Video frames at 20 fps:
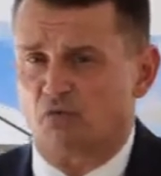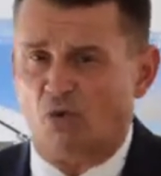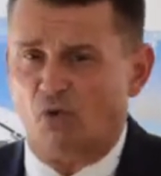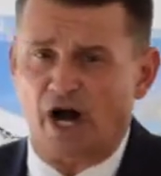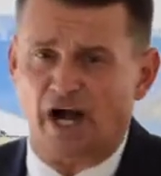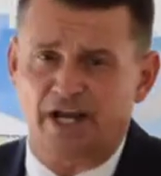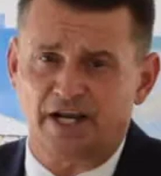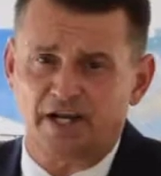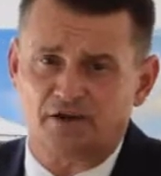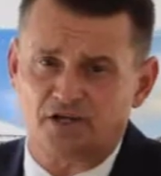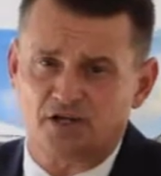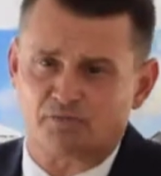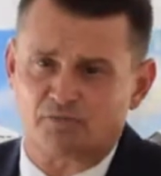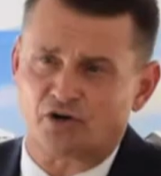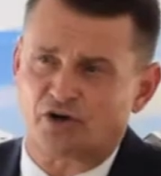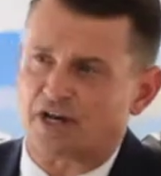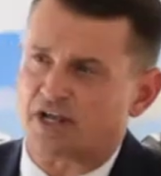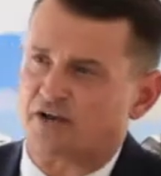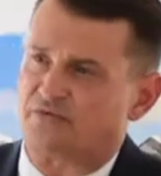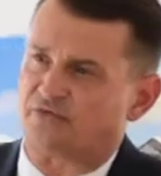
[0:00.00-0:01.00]
Why aren't you
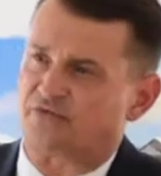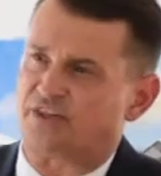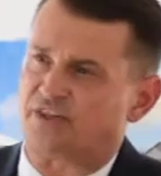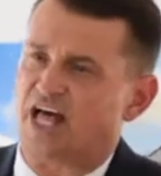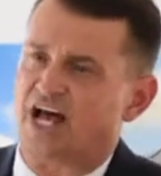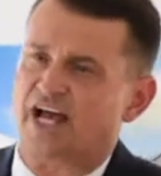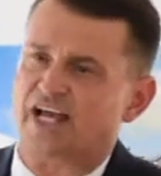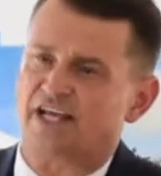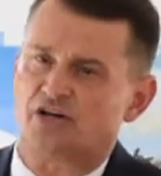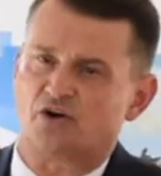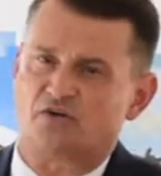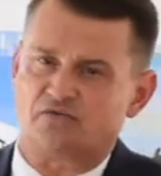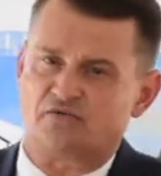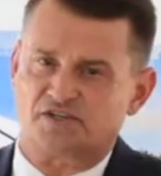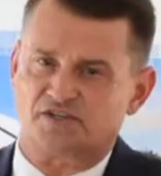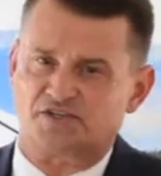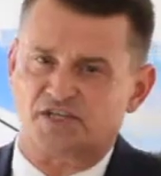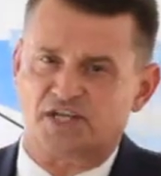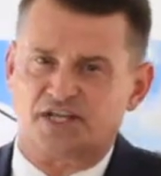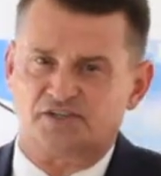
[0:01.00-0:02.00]
putting
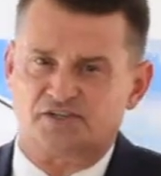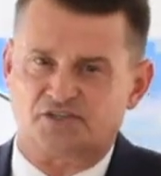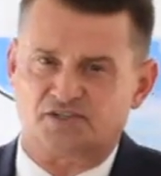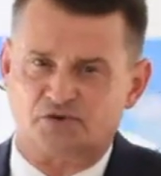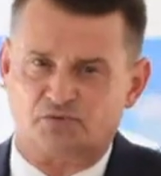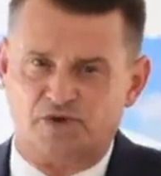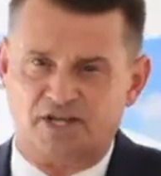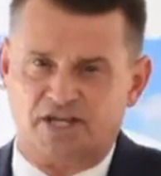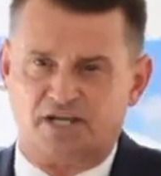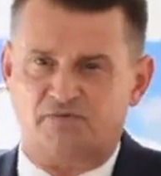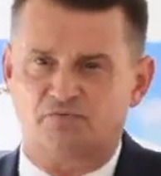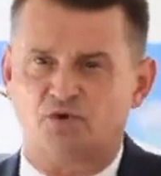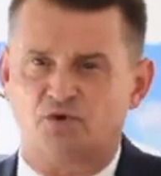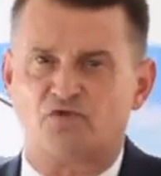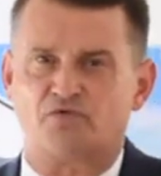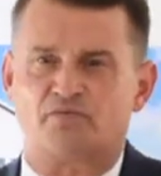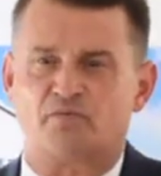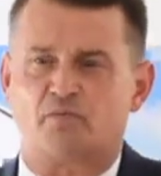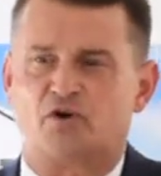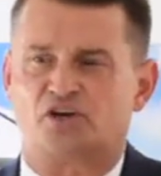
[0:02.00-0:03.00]
flyovers in so we can
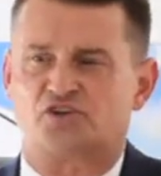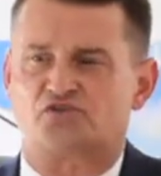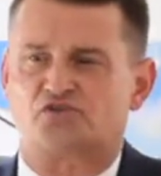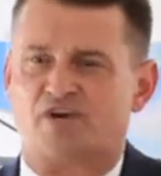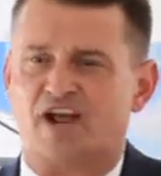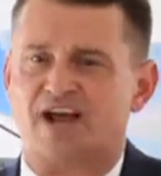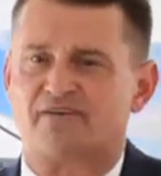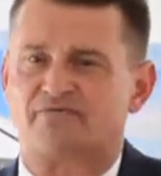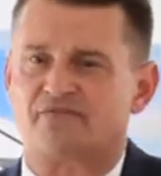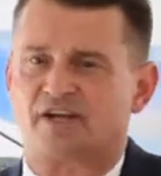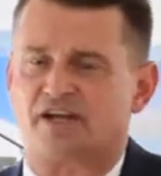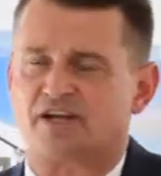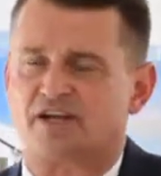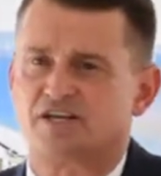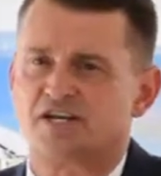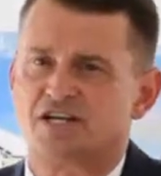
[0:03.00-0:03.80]
move more traffic?